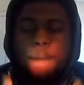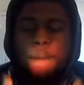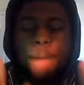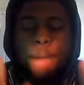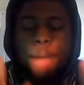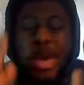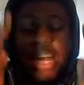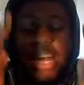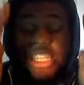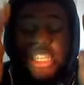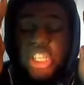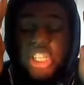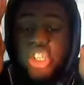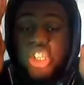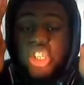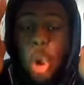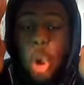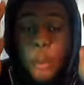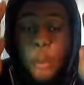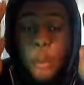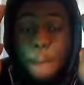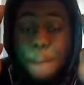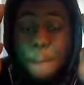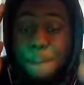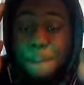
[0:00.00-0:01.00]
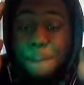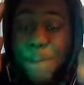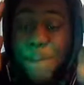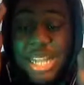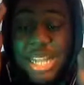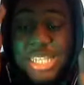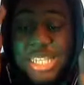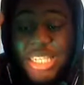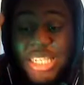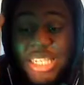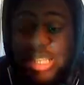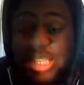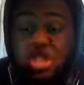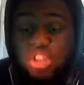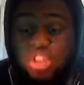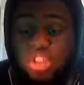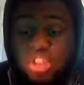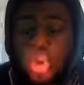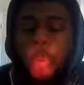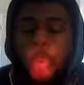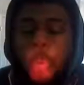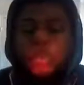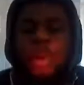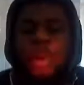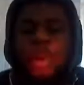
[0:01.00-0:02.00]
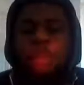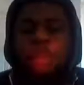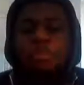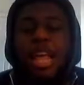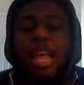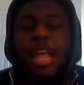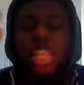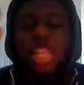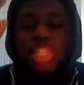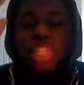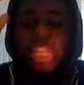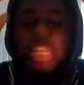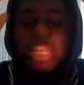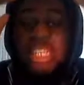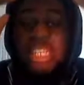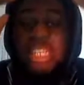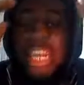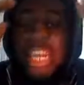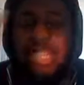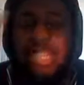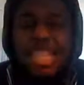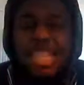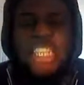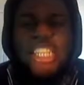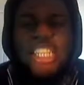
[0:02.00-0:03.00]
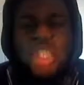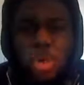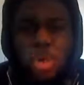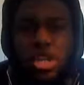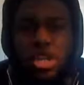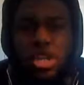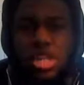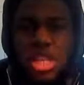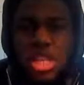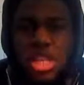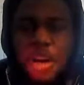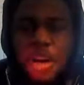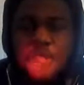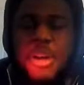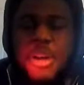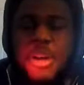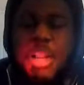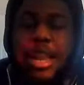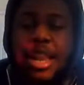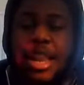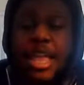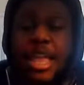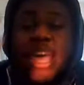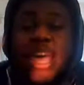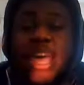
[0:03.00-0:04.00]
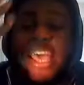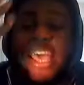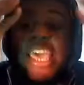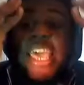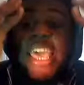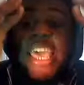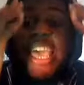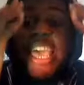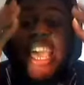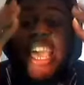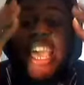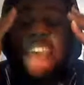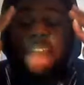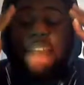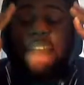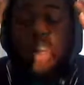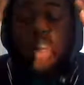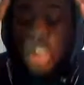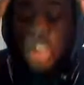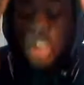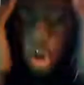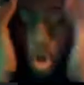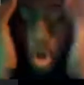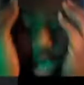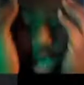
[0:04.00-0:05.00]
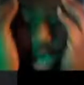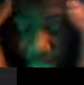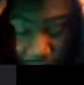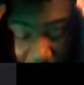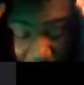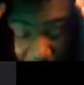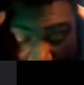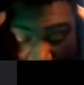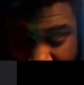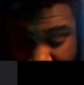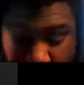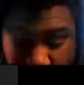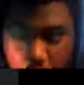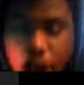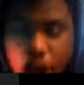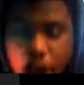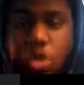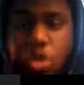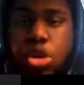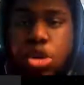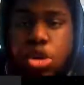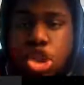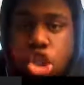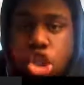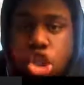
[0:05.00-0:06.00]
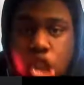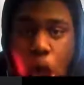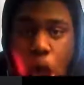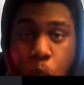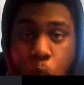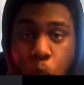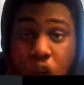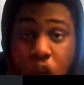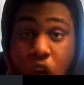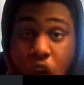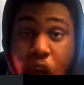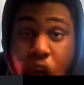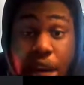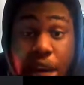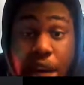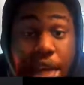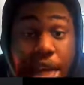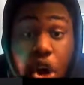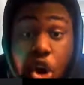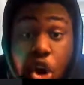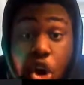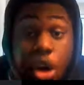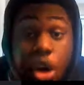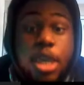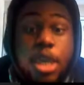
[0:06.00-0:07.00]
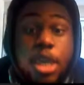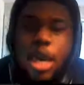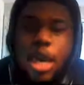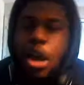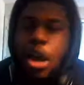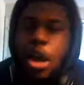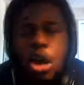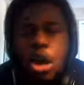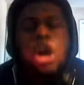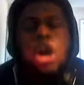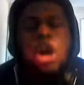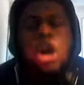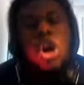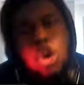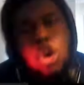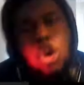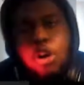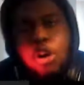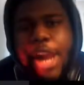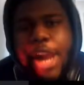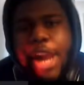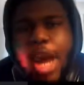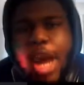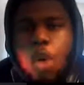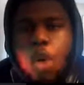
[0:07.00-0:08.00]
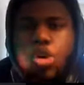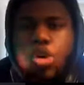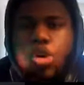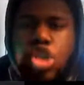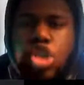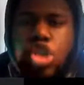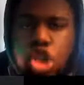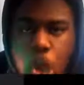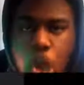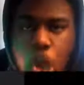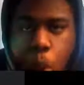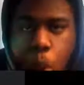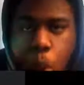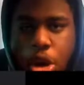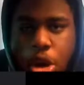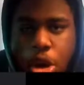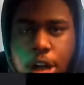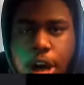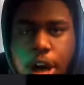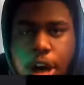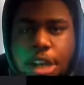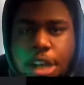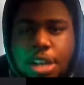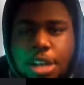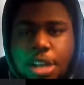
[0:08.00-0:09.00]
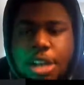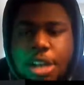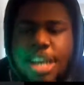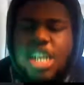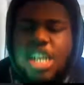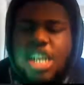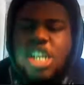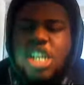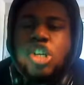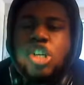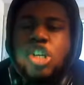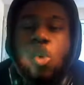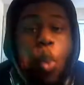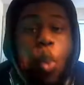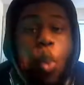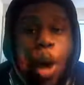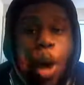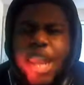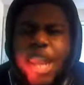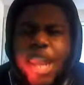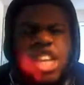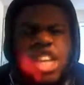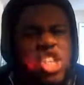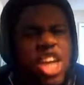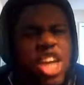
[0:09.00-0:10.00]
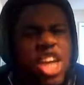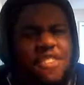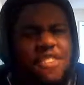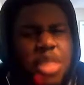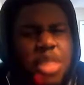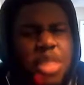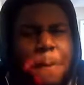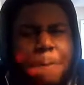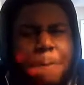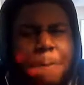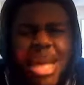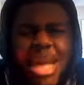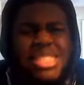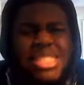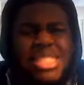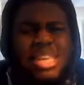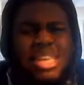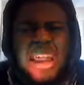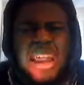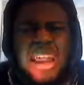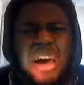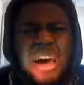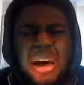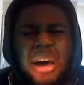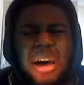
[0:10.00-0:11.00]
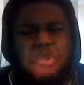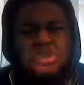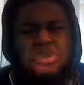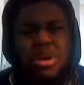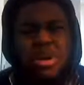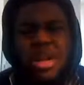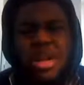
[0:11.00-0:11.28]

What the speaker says: It's stupid that she did that to herself. Her hair was so good. Her hair was so good. Why does she have to mess it up?